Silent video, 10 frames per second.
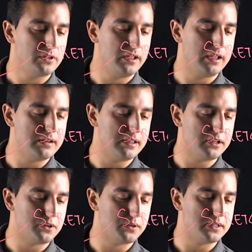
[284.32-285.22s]
an
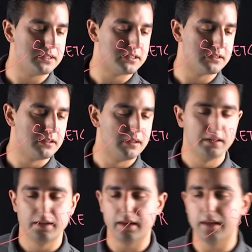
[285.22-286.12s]
increase
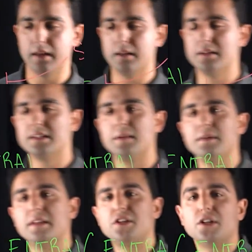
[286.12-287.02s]
in
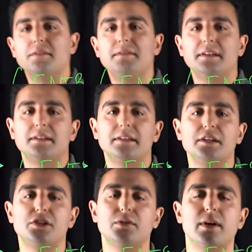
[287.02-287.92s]
stimulation of
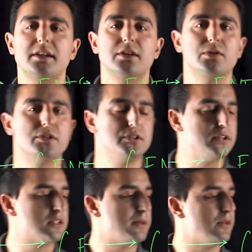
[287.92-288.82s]
ventilation, right, in order to
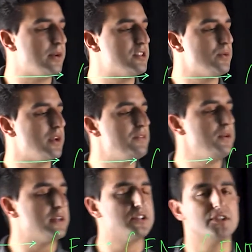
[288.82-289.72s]
expel, right? So whenever you
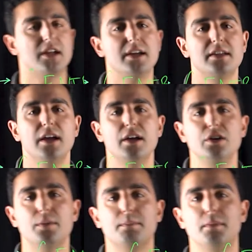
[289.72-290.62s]
exercise,
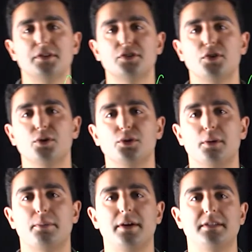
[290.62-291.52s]
your muscles go through the
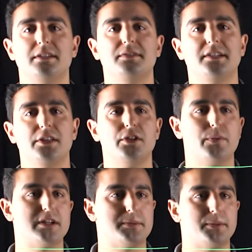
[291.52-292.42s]
process of cellular
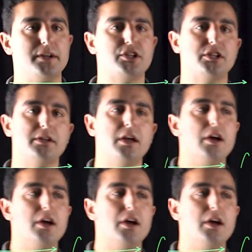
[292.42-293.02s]
respiration